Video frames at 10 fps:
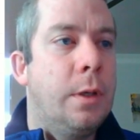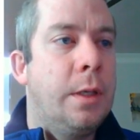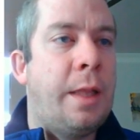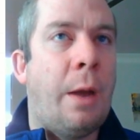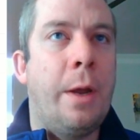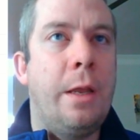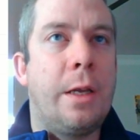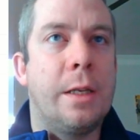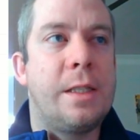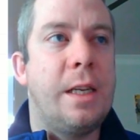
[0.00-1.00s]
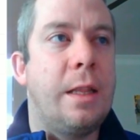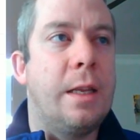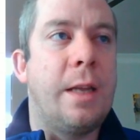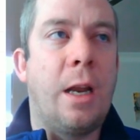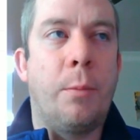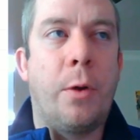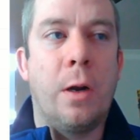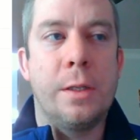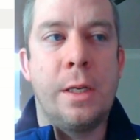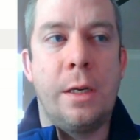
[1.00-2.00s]
That way you can see the data
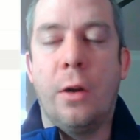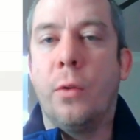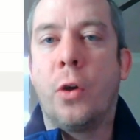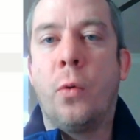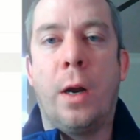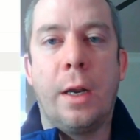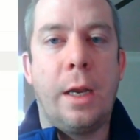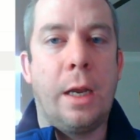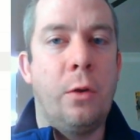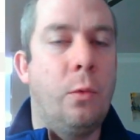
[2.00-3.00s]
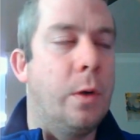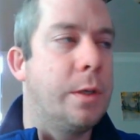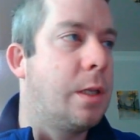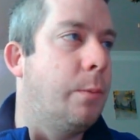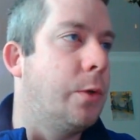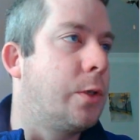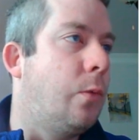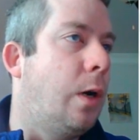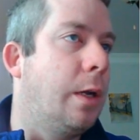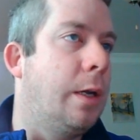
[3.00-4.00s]
bars and the quantity and who wants the most
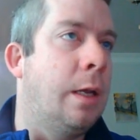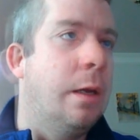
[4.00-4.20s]
quantity.